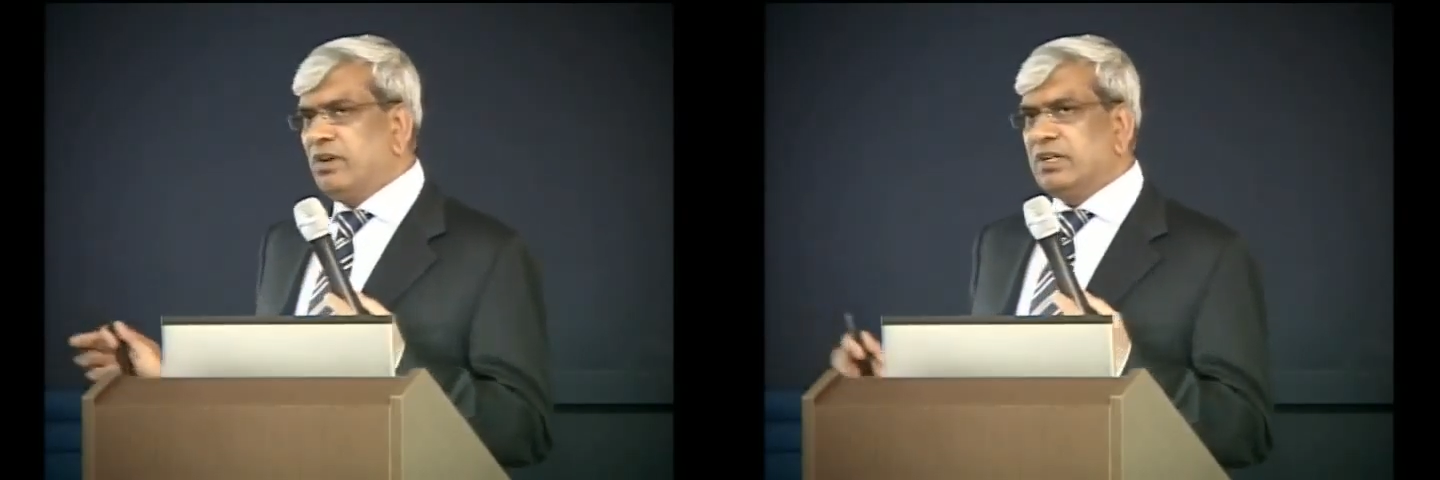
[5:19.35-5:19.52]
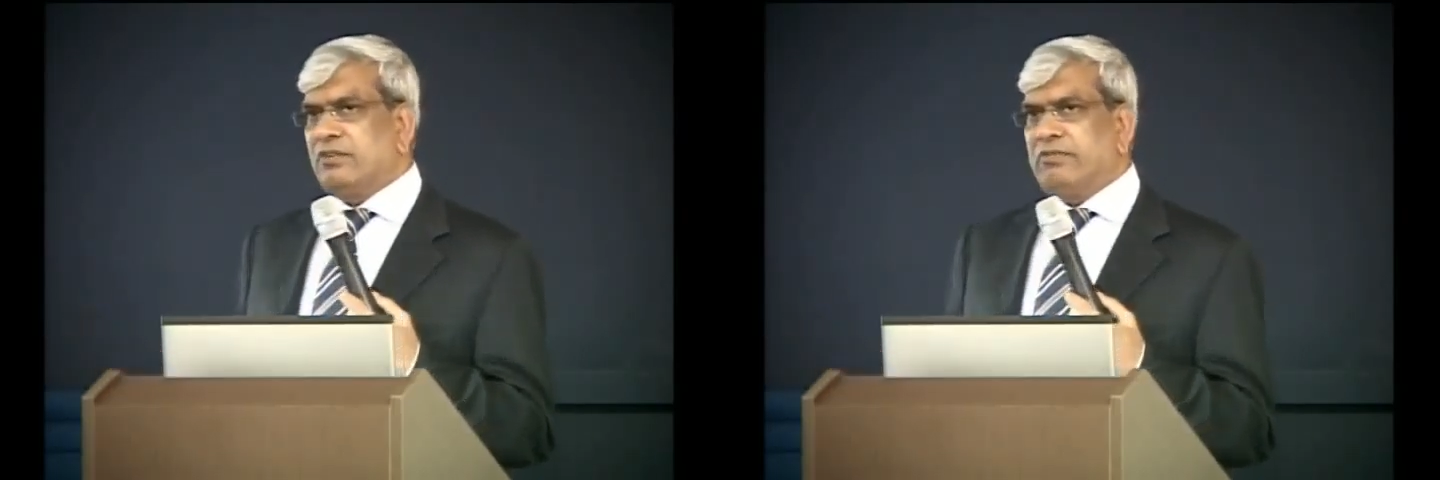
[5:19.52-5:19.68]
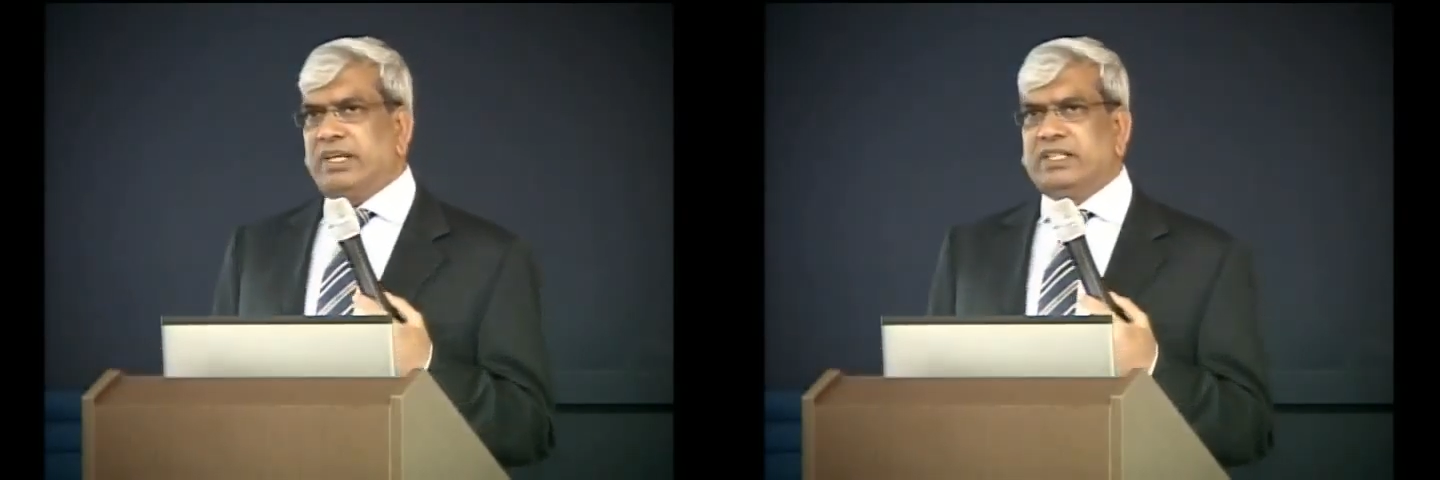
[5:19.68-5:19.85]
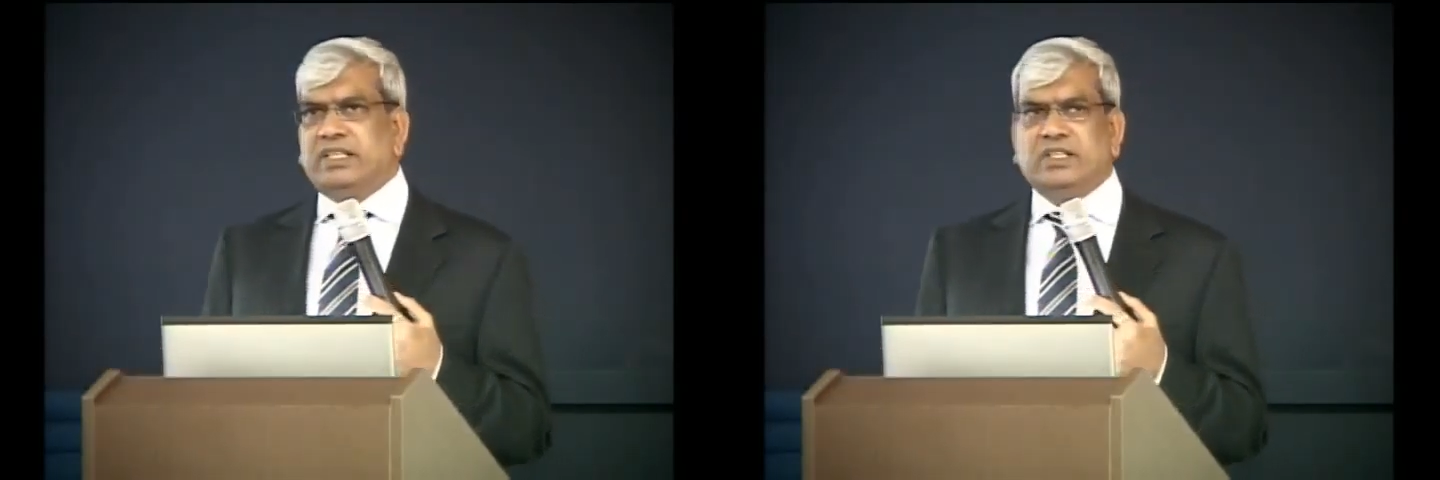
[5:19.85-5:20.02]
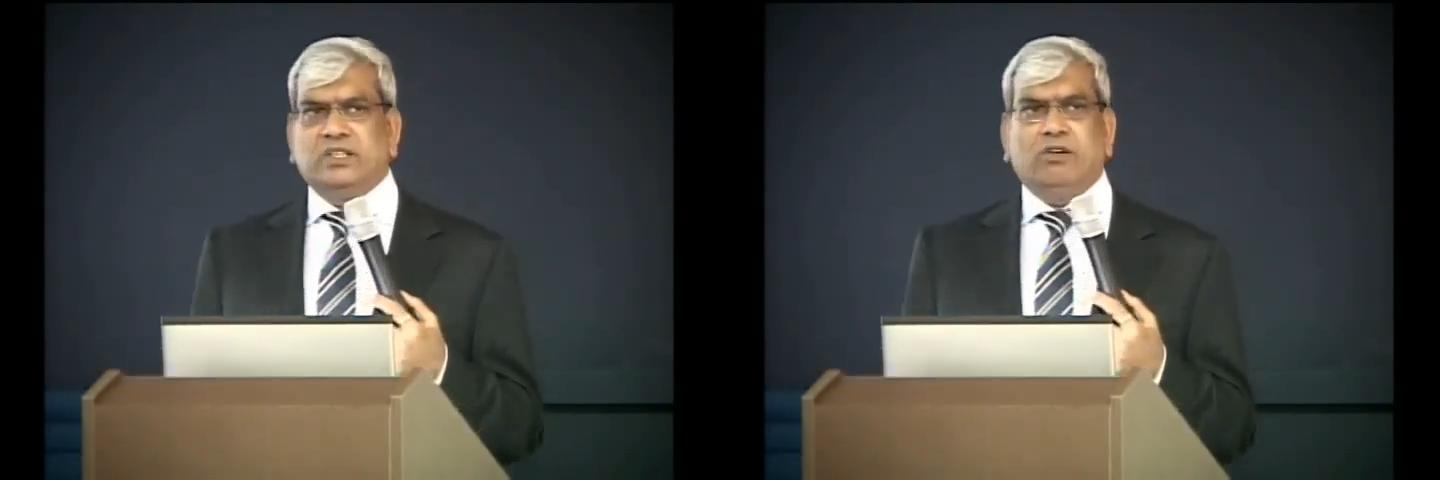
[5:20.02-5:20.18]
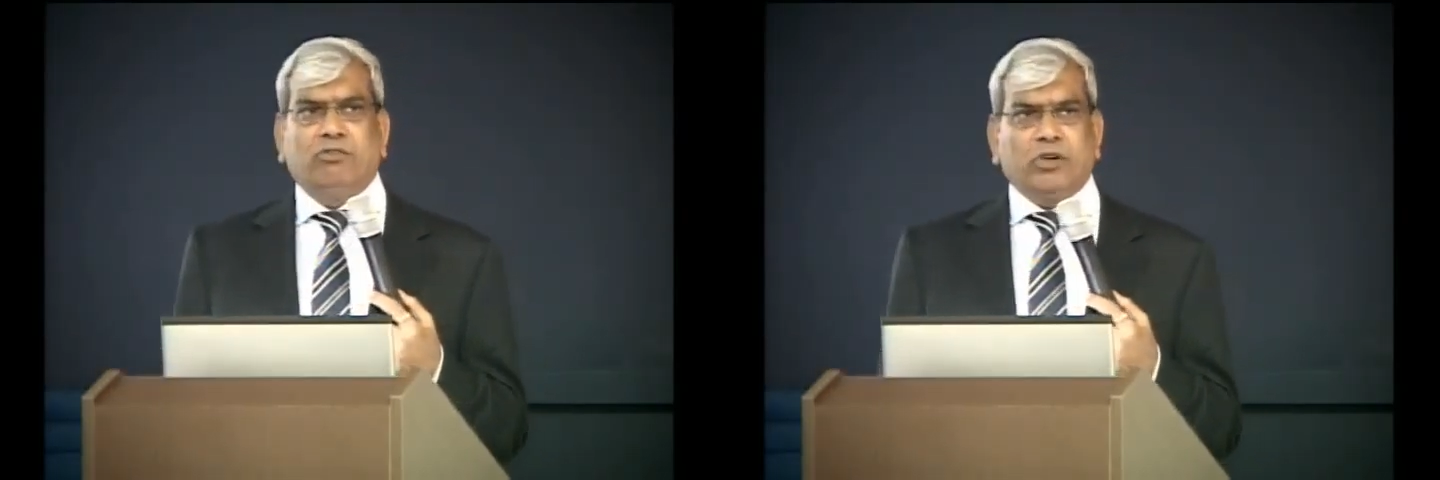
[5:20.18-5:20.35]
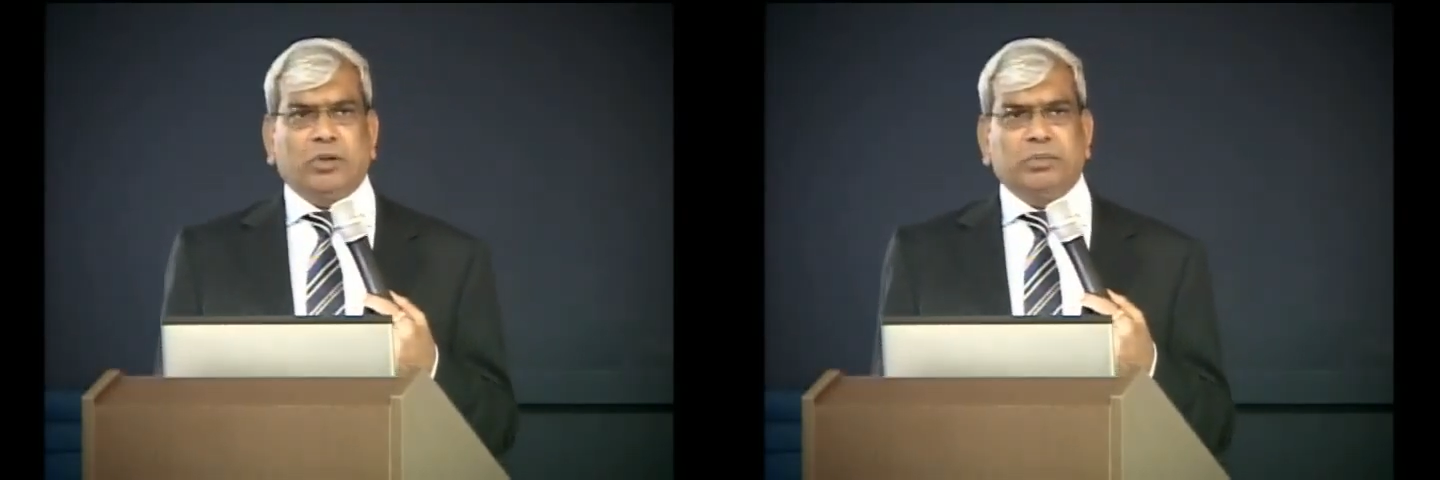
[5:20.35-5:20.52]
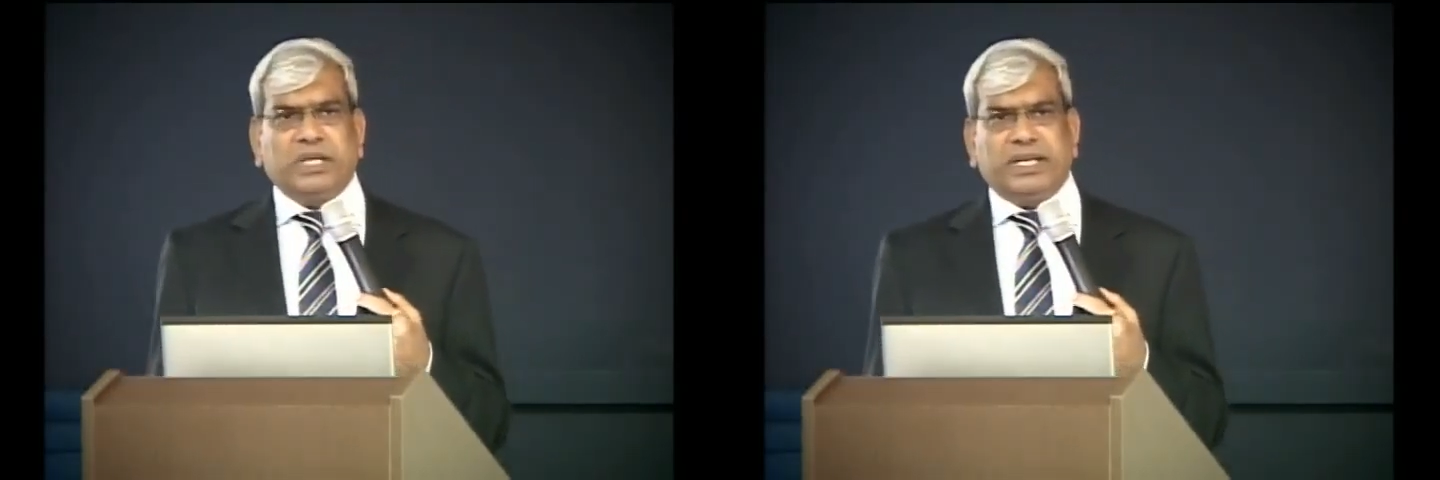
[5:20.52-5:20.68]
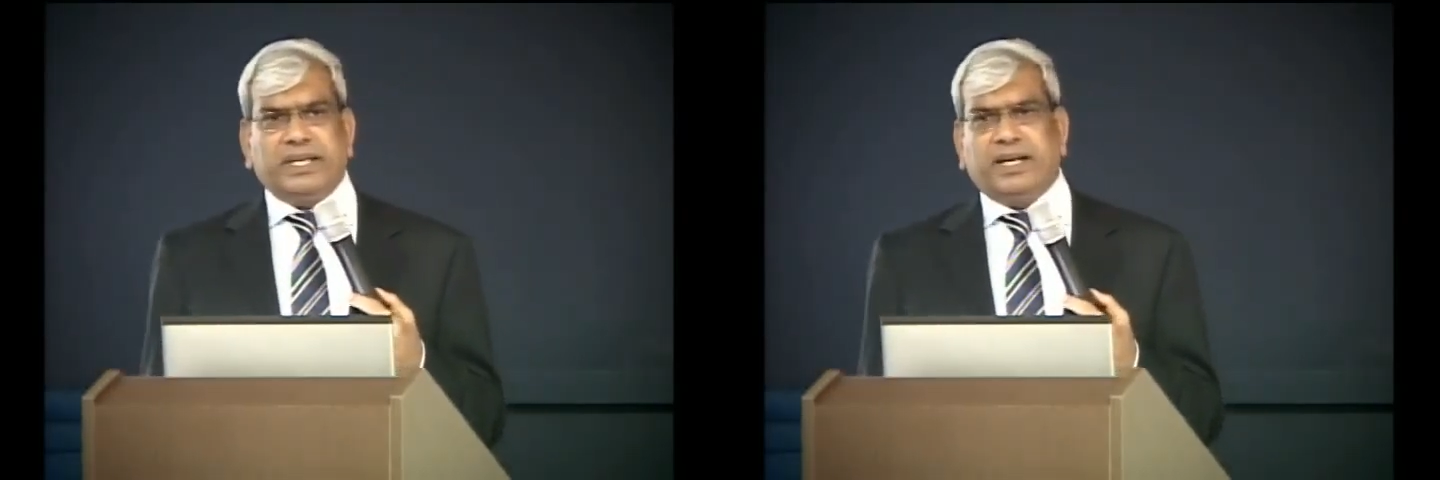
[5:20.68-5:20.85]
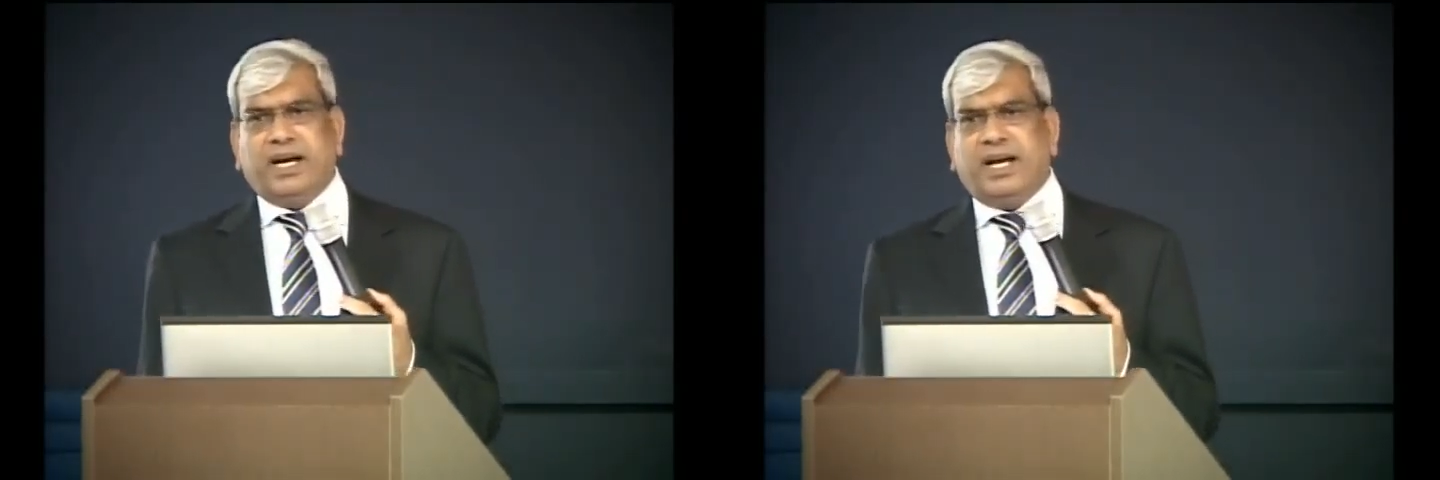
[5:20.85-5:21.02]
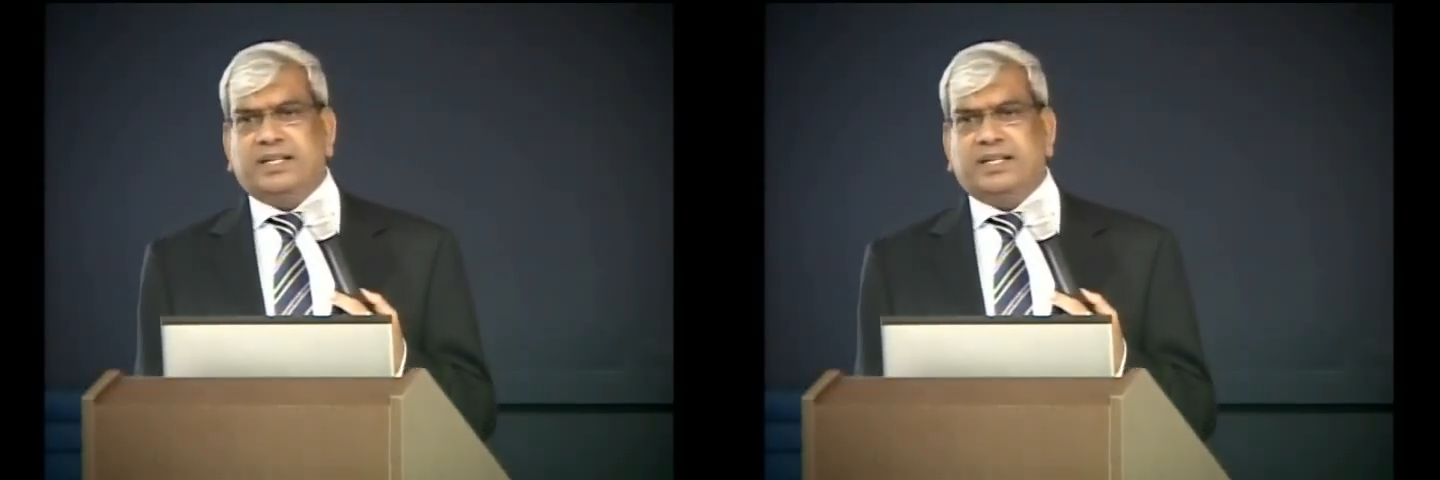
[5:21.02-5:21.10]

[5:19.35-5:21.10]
work with one of the